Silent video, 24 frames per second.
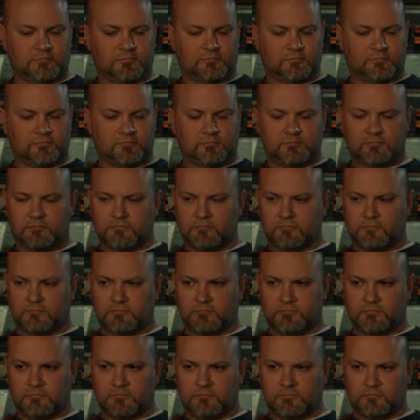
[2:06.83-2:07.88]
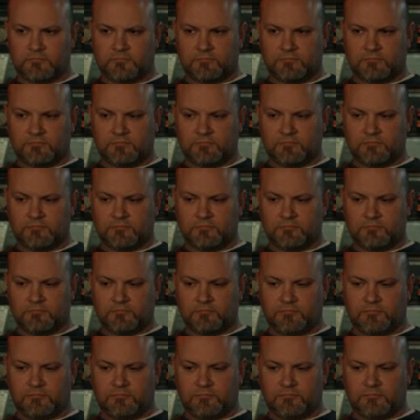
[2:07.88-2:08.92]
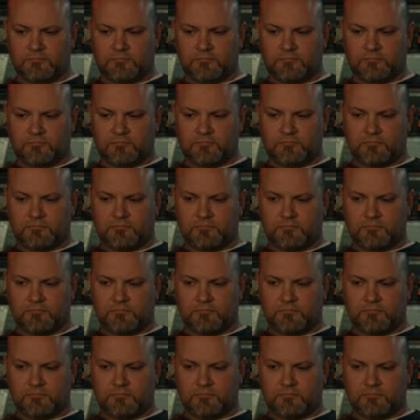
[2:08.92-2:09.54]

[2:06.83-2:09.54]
(not speaking)